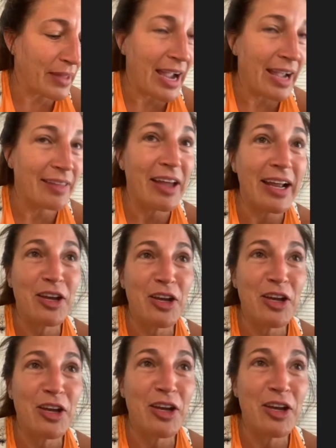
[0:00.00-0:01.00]
I like
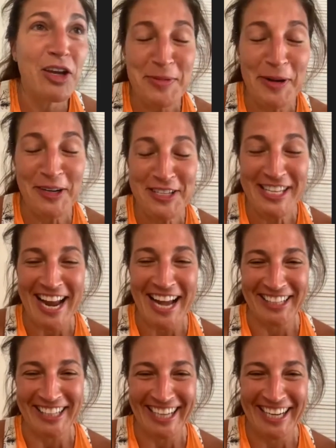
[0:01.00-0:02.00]
Coach Matt's
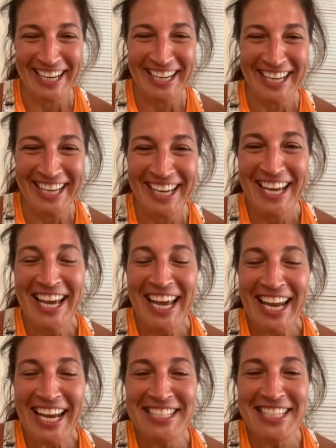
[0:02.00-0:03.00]
personality.
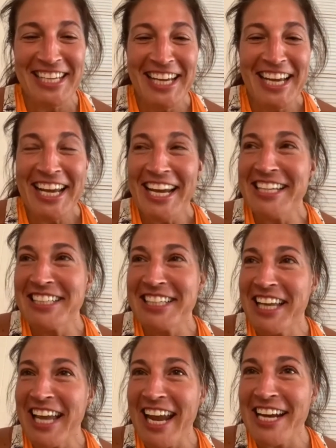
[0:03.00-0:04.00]
He's
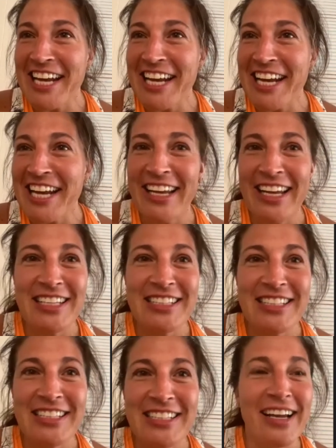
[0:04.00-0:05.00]
engaging. He's
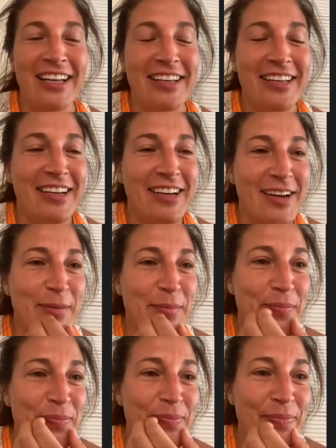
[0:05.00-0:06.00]
not,
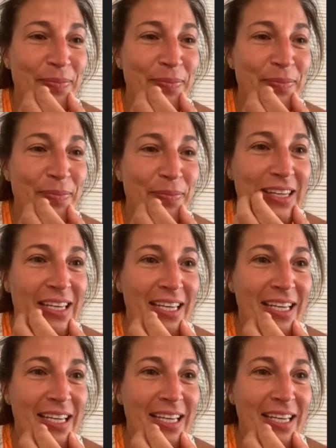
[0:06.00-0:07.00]

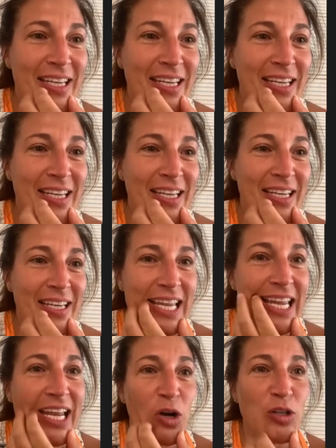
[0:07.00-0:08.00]

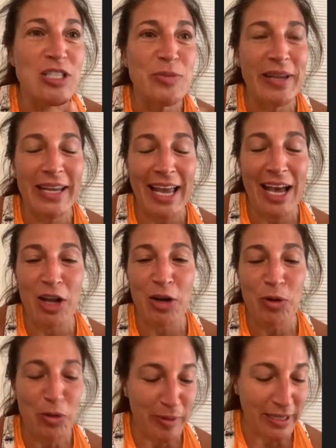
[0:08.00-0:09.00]
he holds me
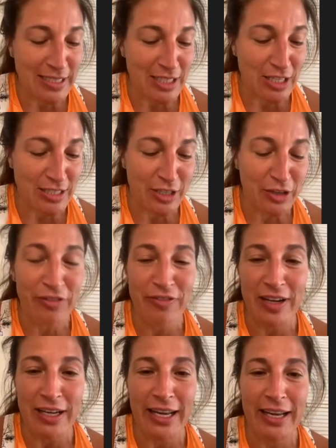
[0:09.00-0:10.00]
accountable, but he's also
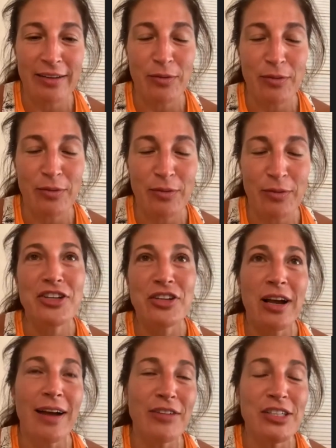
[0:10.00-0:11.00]
funny. We engage in
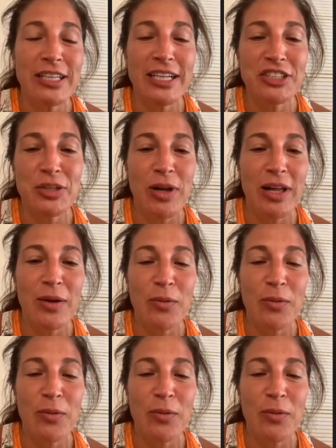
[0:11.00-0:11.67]
conversation while I